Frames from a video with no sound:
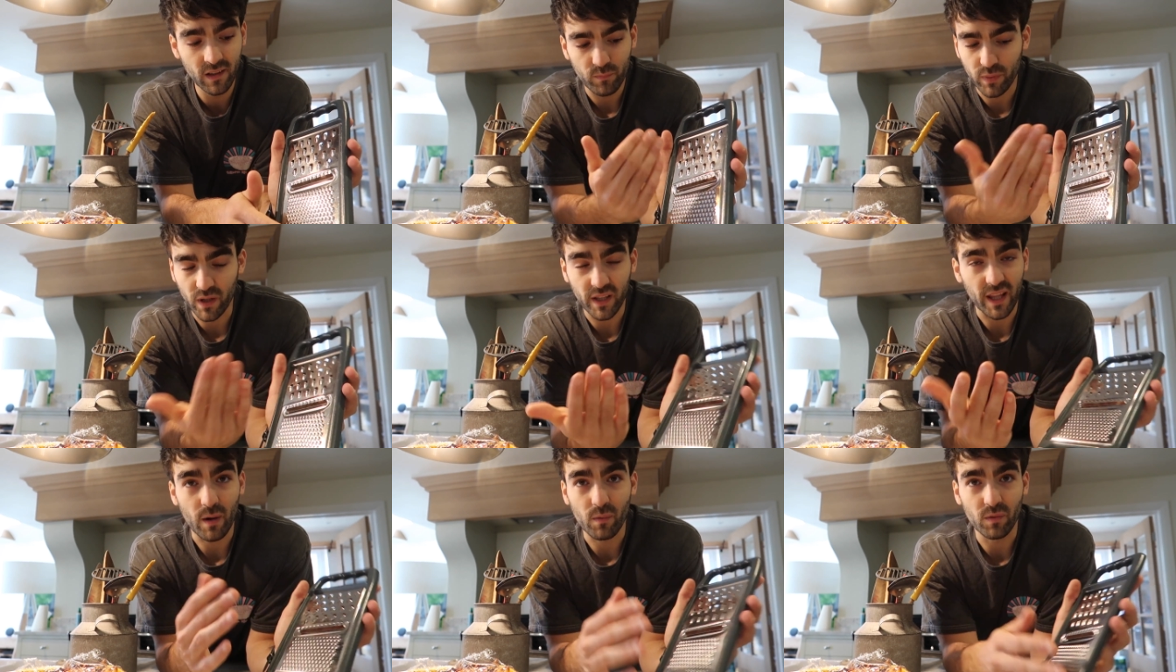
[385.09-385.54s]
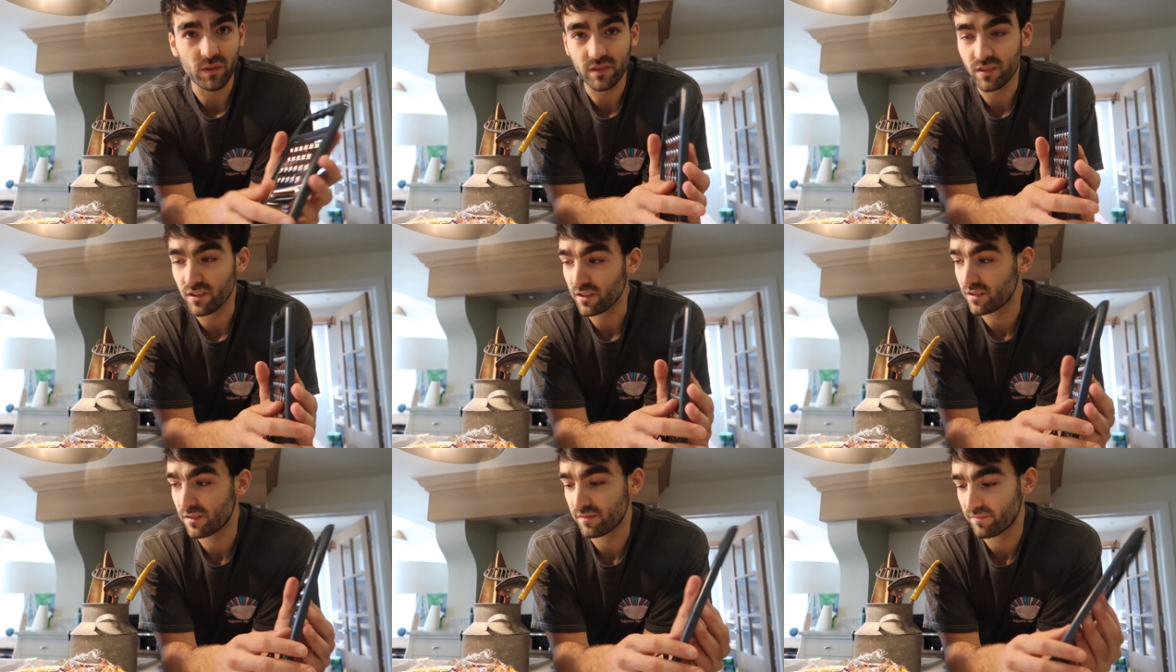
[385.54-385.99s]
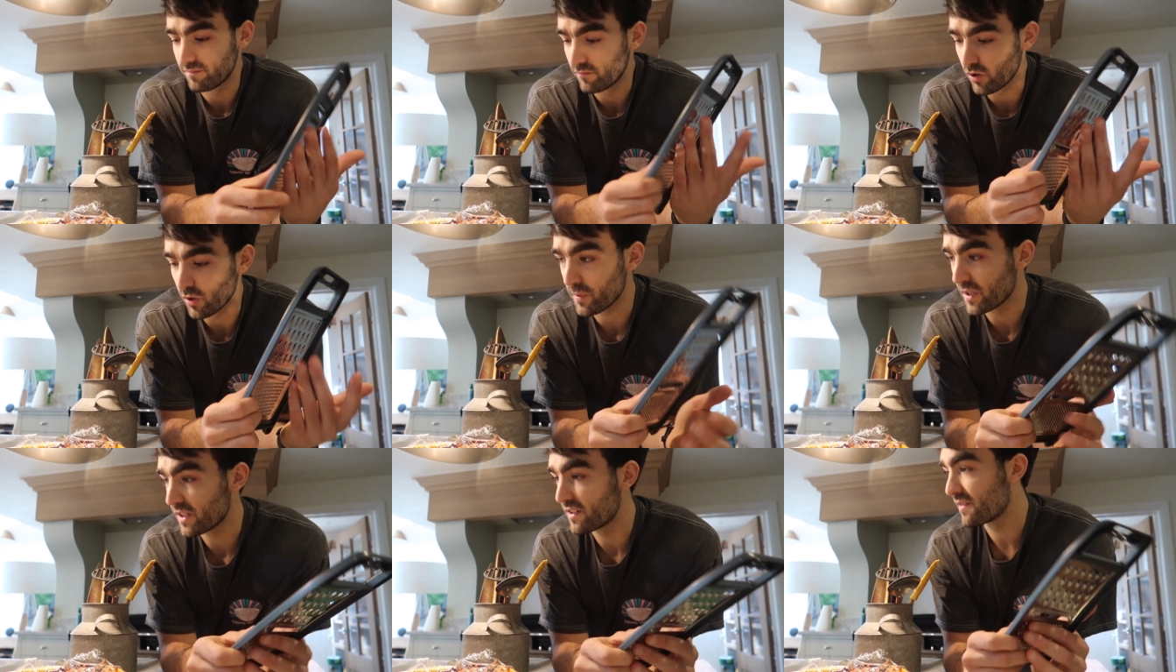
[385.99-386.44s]
but that one's just
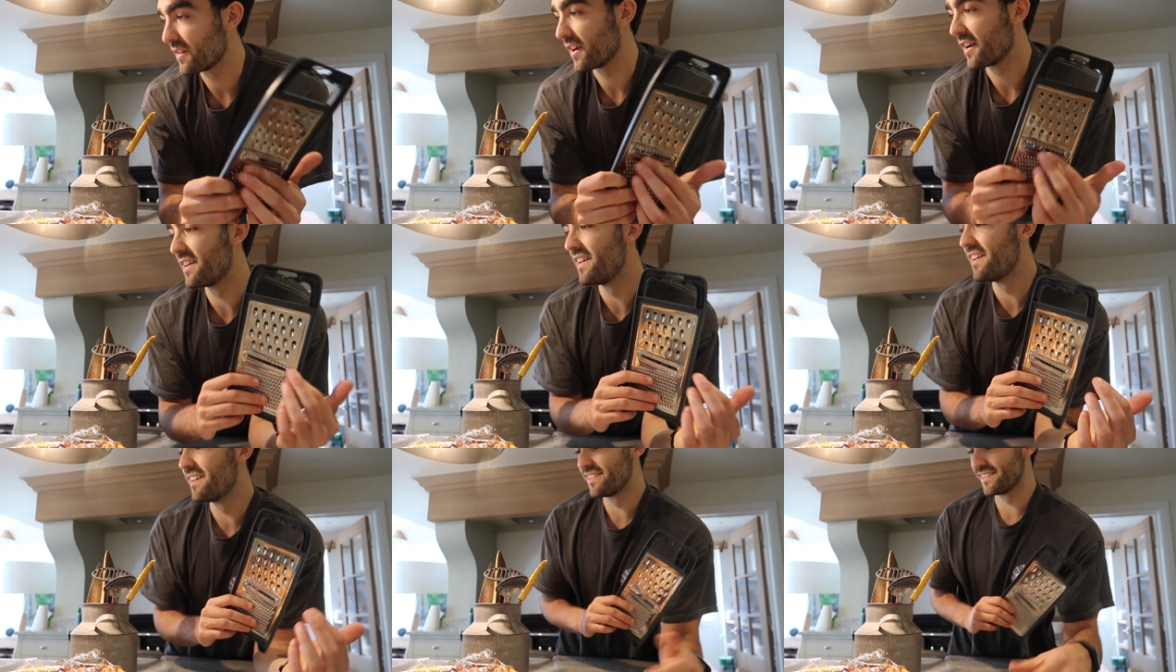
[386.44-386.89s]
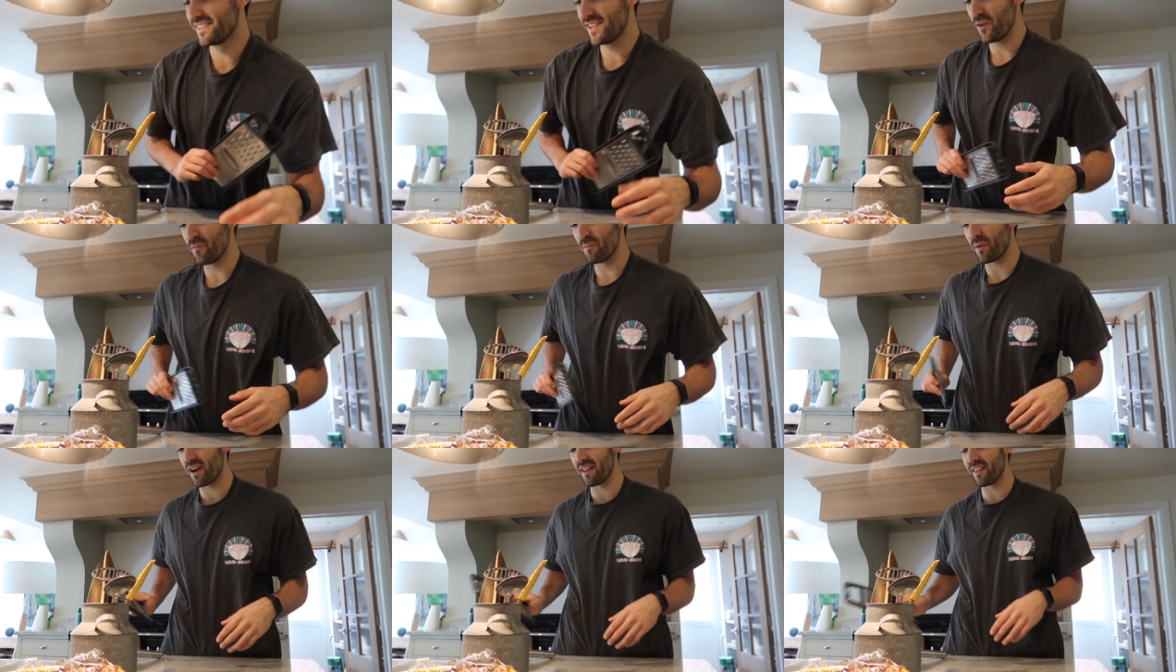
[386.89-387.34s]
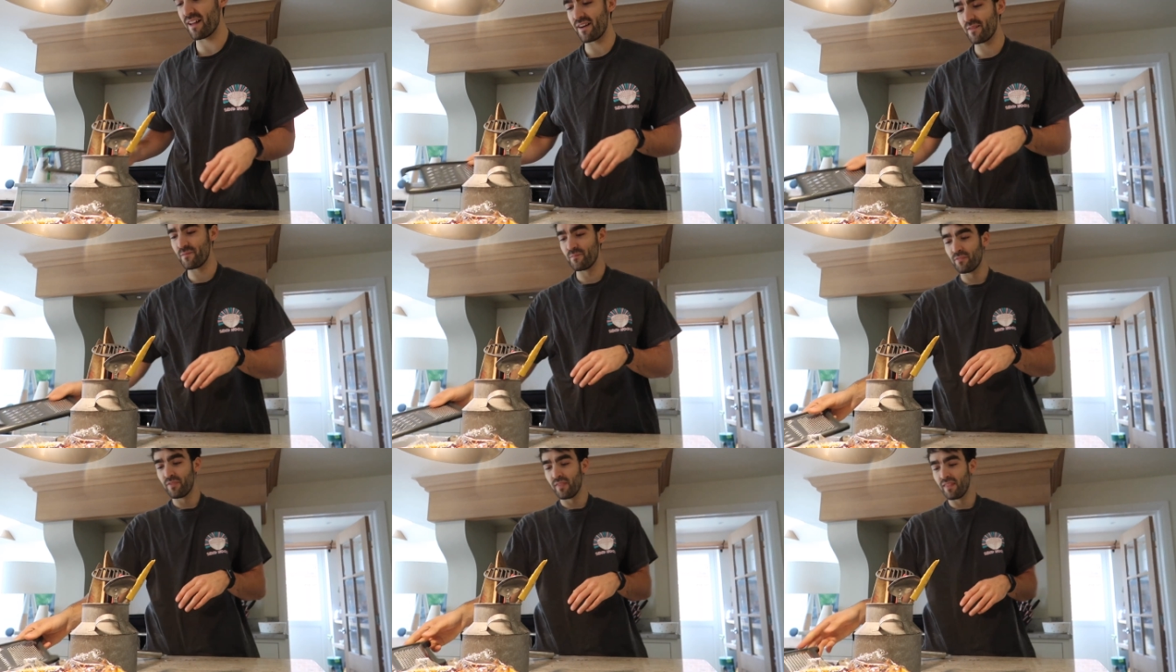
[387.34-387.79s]
rubbish, so don't buy
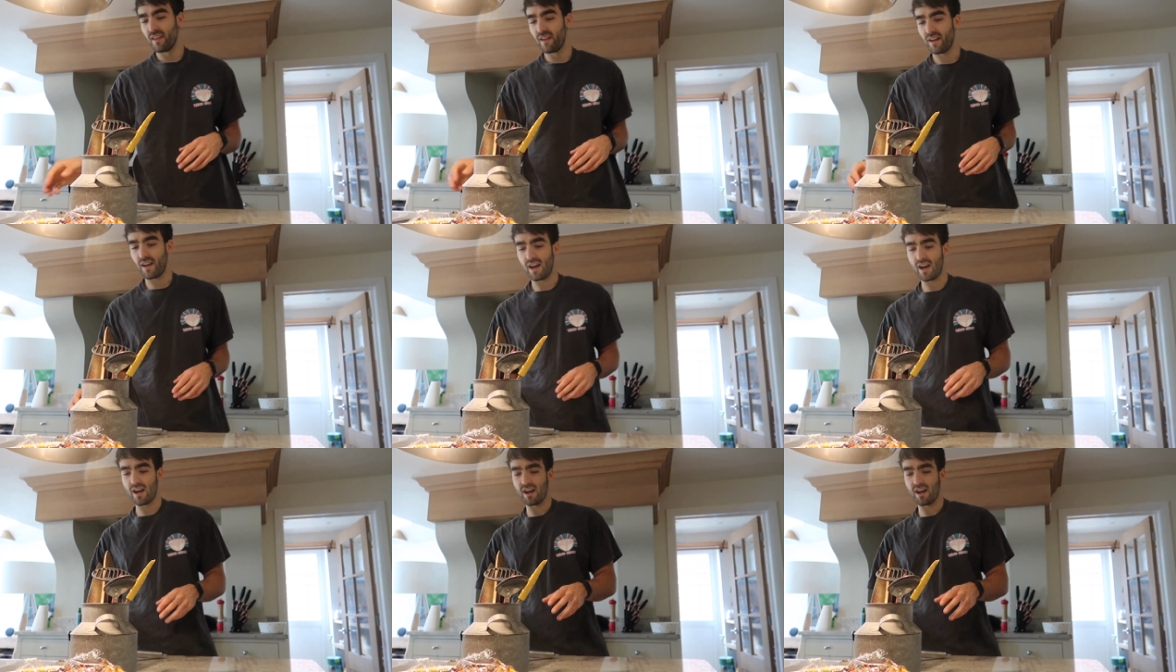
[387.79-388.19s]
that.